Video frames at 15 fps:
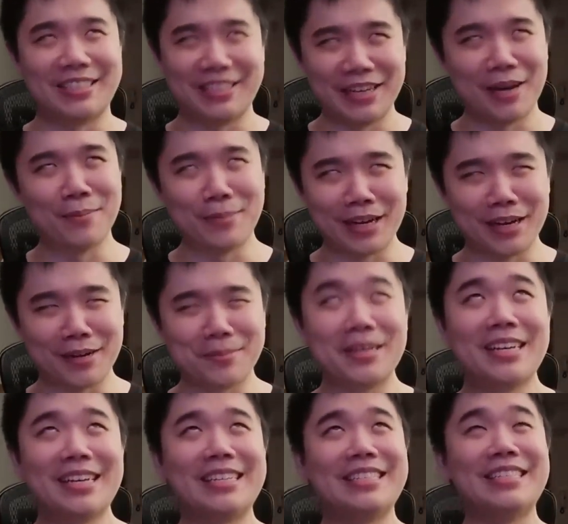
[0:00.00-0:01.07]
YubTub.
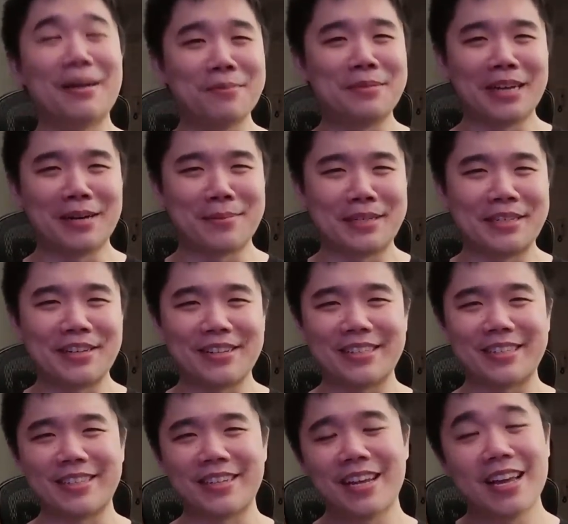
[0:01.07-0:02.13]
YubTub, he called
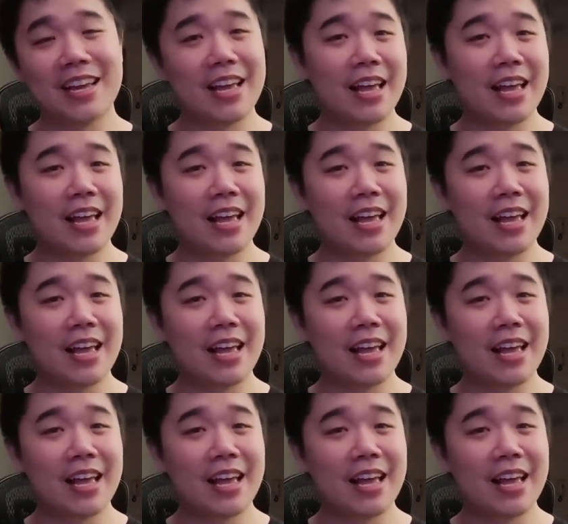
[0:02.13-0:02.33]
it.